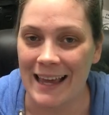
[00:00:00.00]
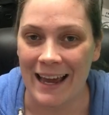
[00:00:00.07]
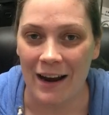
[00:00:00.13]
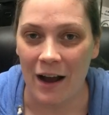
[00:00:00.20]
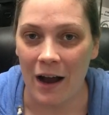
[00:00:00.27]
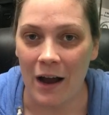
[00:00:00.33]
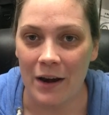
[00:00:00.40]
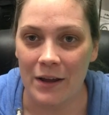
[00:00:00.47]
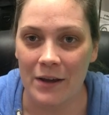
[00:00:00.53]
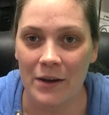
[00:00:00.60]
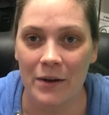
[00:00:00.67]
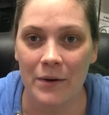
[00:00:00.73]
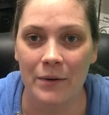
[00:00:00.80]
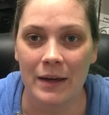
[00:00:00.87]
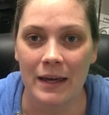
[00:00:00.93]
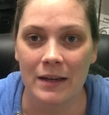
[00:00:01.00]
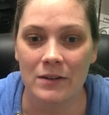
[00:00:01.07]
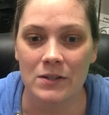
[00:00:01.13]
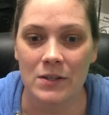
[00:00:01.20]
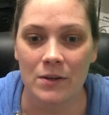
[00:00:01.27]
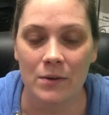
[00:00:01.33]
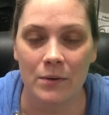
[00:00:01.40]
that audio
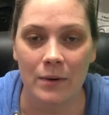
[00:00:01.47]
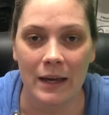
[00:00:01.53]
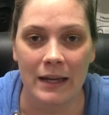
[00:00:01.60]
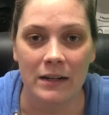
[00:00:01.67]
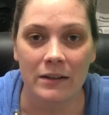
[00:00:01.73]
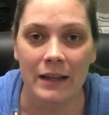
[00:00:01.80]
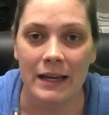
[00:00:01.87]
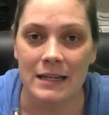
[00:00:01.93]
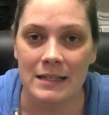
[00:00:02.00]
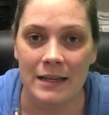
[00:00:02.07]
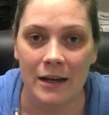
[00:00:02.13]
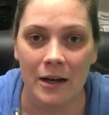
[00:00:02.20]
into an Alexa